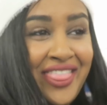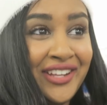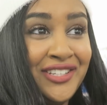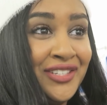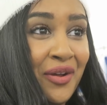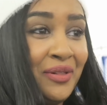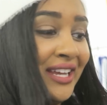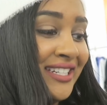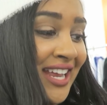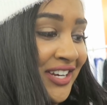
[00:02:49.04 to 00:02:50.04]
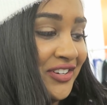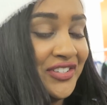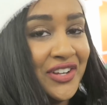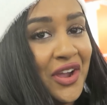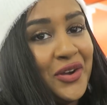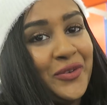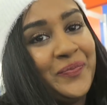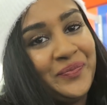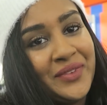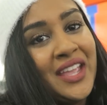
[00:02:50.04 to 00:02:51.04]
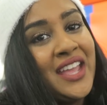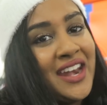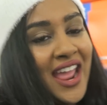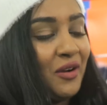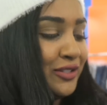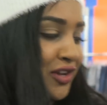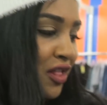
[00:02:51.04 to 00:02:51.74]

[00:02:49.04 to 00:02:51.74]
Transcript: That's so like 10 years ago. Now it's